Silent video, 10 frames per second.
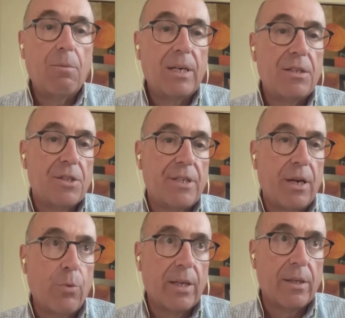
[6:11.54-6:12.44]
I want to just
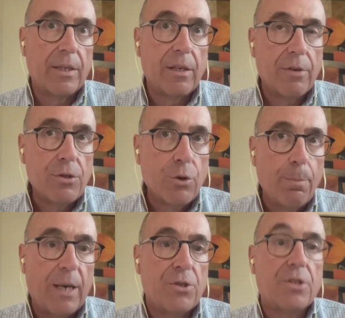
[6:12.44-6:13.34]
say quickly, there are
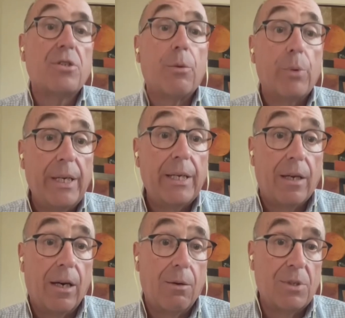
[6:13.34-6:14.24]
two budgets that we need
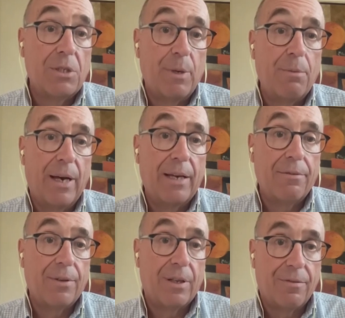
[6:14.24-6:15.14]
to always be
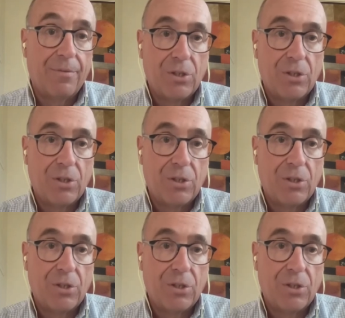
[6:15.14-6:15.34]
mindful of.